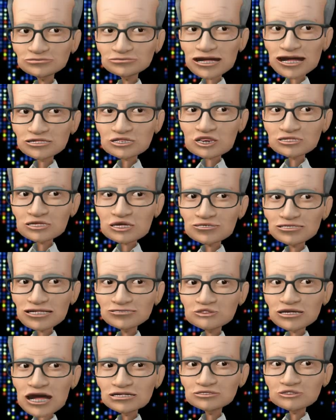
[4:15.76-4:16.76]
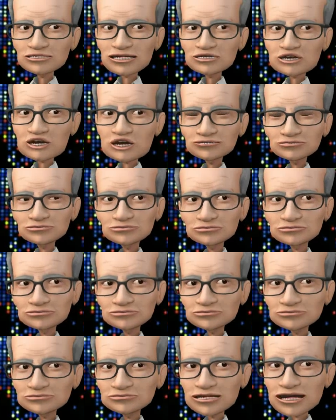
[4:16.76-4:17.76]
I thought it was weird.
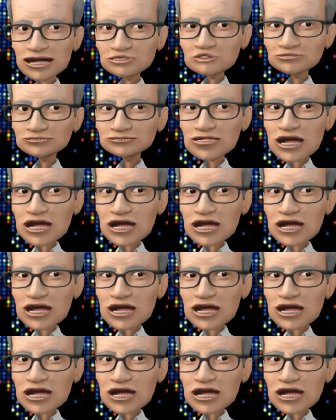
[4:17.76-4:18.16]
I would